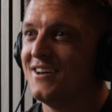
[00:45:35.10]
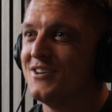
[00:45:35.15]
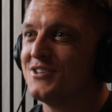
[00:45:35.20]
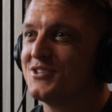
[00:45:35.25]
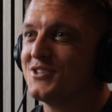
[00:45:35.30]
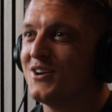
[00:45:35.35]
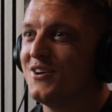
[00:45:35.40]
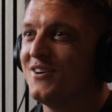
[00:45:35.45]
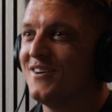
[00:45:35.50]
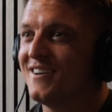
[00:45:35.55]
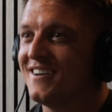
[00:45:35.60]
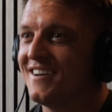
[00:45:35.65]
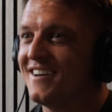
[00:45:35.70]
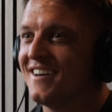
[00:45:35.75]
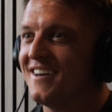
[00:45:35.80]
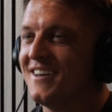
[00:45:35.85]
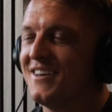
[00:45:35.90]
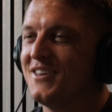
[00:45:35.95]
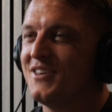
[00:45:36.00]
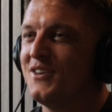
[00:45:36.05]
So
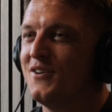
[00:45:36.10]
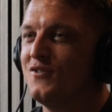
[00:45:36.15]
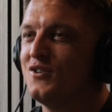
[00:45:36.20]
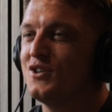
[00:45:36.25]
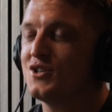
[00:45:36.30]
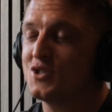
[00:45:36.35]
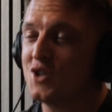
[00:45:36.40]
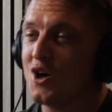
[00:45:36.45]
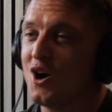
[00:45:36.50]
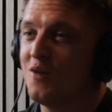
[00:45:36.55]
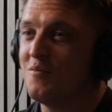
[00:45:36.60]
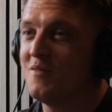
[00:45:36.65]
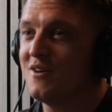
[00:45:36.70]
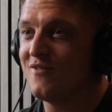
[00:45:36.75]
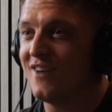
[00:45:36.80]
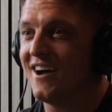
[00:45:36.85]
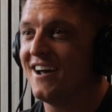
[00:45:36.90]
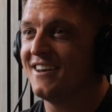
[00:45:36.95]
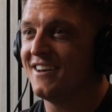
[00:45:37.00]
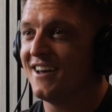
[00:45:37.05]
you just told me
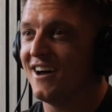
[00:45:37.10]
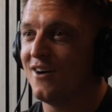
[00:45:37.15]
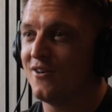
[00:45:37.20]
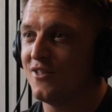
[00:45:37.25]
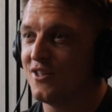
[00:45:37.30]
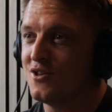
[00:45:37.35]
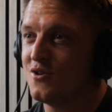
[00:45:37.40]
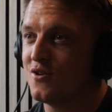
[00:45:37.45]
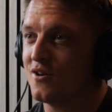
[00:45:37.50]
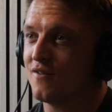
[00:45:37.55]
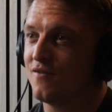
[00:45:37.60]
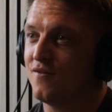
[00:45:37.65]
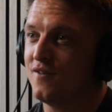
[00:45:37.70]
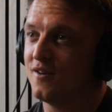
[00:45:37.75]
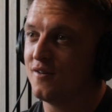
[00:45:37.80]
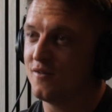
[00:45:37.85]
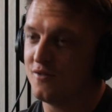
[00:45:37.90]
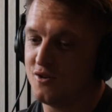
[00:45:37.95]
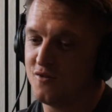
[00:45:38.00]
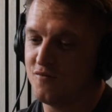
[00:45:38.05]
right now that
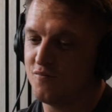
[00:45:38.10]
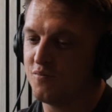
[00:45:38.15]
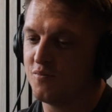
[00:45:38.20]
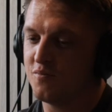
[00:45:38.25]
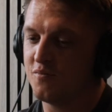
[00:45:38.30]
you've